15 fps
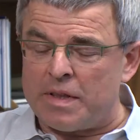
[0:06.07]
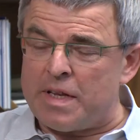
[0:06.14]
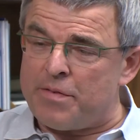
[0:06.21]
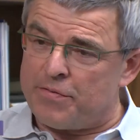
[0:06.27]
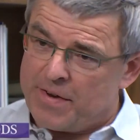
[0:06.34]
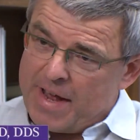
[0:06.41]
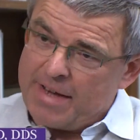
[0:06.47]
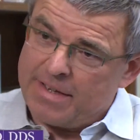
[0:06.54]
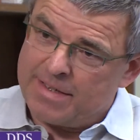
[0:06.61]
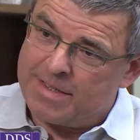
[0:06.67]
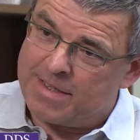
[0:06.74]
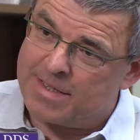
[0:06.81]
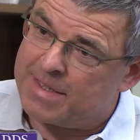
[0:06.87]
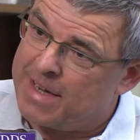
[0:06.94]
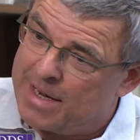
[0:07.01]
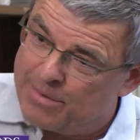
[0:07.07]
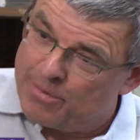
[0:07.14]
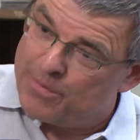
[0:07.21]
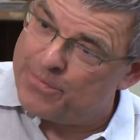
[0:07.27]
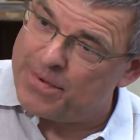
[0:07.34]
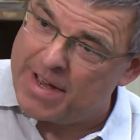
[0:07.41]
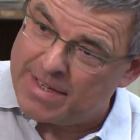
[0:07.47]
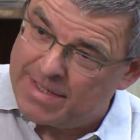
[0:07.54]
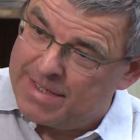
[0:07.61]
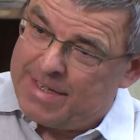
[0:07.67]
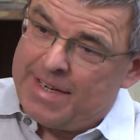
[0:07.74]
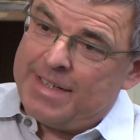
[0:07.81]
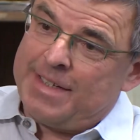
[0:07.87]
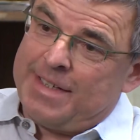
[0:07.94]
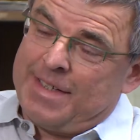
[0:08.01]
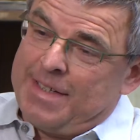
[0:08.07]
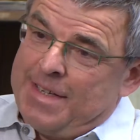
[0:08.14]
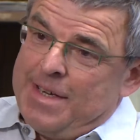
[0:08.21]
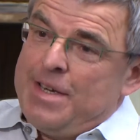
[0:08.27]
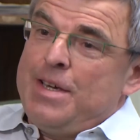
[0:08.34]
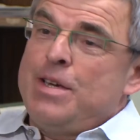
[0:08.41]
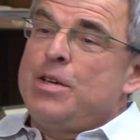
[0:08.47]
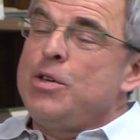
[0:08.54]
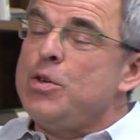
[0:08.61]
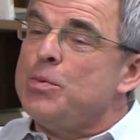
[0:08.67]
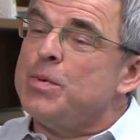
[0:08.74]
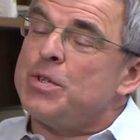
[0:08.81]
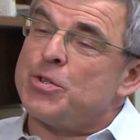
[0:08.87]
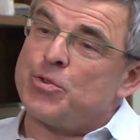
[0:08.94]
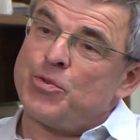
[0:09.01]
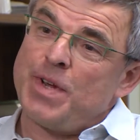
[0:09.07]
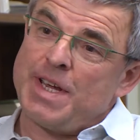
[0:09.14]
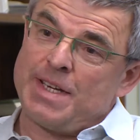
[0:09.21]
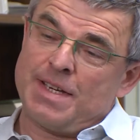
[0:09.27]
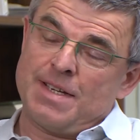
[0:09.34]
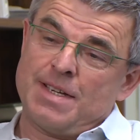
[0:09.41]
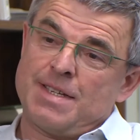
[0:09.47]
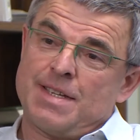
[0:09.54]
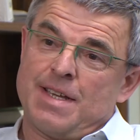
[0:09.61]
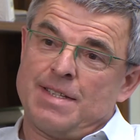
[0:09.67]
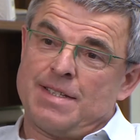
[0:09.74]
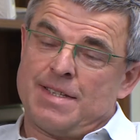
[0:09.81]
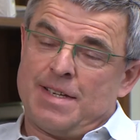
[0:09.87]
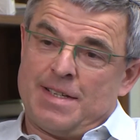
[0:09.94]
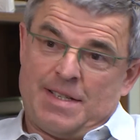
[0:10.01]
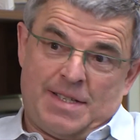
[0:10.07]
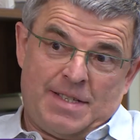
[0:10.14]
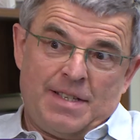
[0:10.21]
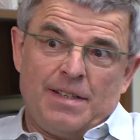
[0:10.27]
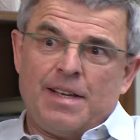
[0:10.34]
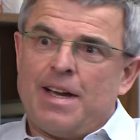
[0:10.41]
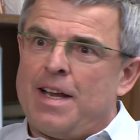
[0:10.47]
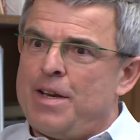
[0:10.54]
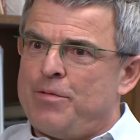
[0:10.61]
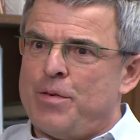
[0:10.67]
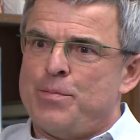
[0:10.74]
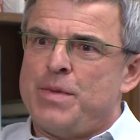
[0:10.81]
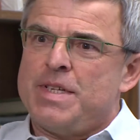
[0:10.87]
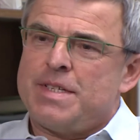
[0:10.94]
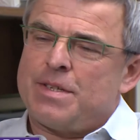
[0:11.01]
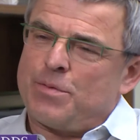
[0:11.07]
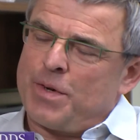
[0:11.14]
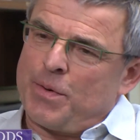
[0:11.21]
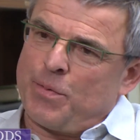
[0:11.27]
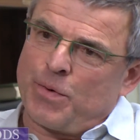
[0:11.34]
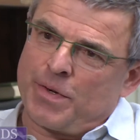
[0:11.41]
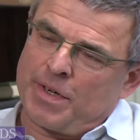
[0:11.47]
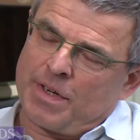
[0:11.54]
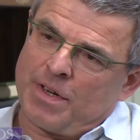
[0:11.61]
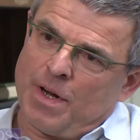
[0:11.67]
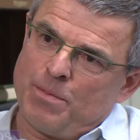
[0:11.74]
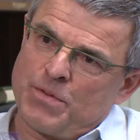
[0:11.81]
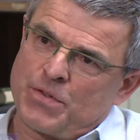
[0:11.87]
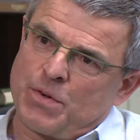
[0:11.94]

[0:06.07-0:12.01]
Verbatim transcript: Left-handedness is kind of a fascinating human trait in the sense that it's still kind of a mystery where it comes